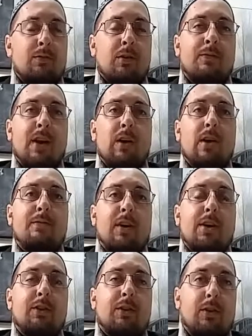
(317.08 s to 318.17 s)
for very,
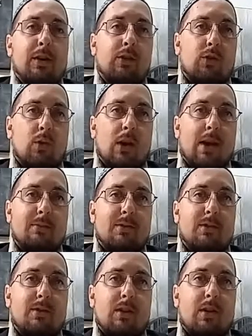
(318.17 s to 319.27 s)
very serious
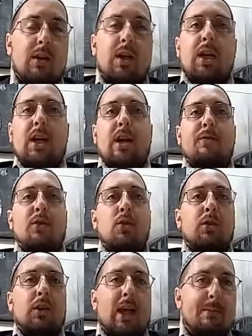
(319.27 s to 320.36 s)
crimes. If you
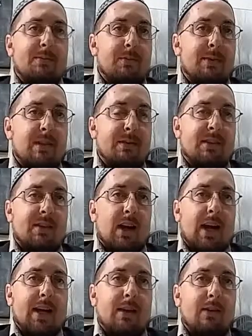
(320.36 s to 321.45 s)
claimed to be the
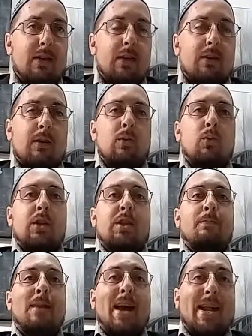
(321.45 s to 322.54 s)
Messiah,
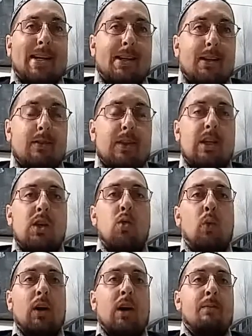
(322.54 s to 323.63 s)
which meant that
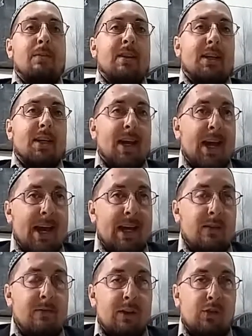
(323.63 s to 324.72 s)
you were going to be the
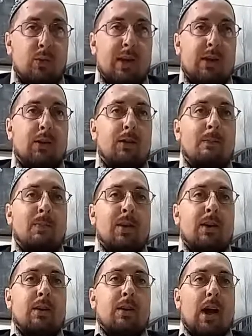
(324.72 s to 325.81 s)
king of Israel,
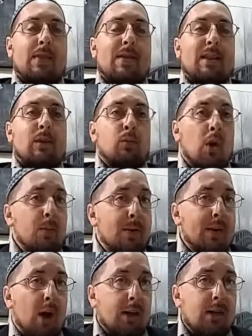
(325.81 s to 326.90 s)
and that the
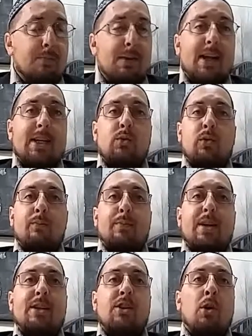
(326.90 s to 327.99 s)
Roman occupation would
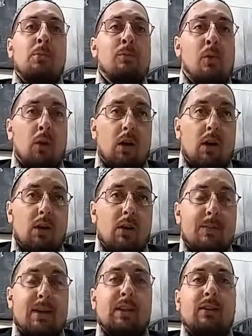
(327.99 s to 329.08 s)
be no more,
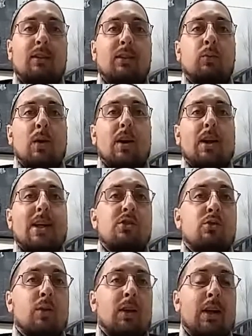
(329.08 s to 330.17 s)
because this is what
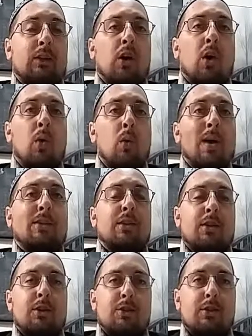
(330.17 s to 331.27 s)
Israel has always
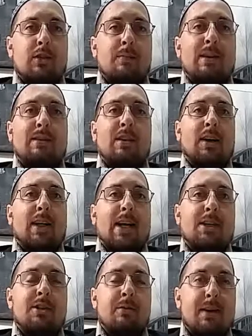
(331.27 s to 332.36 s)
understood the Messianic
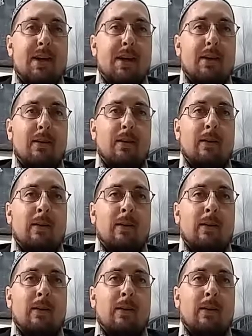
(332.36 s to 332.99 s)
age to be.